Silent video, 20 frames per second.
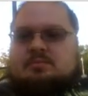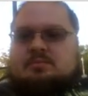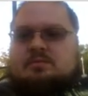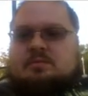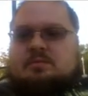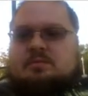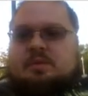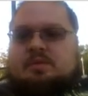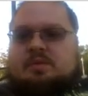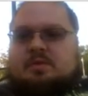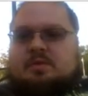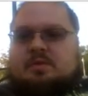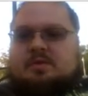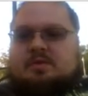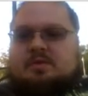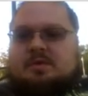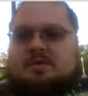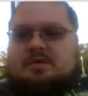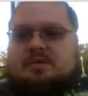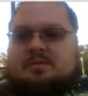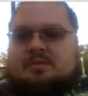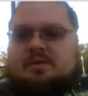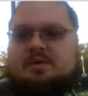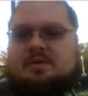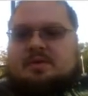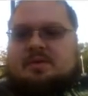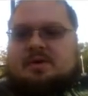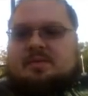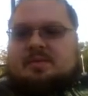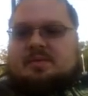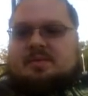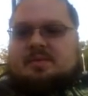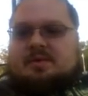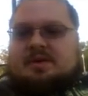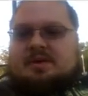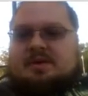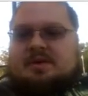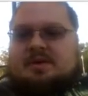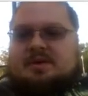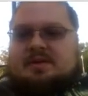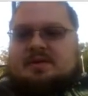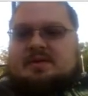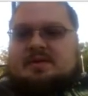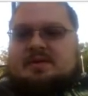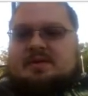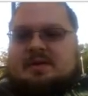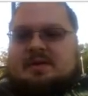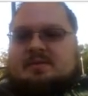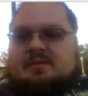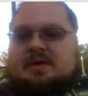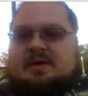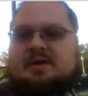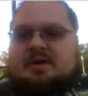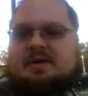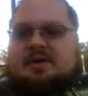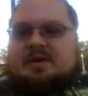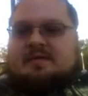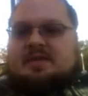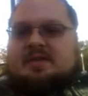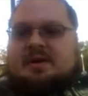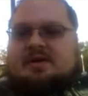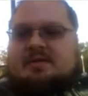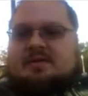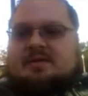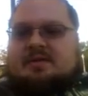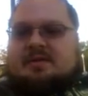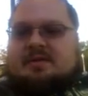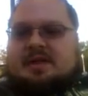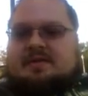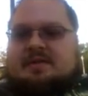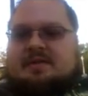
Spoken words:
which works really well because right after that her class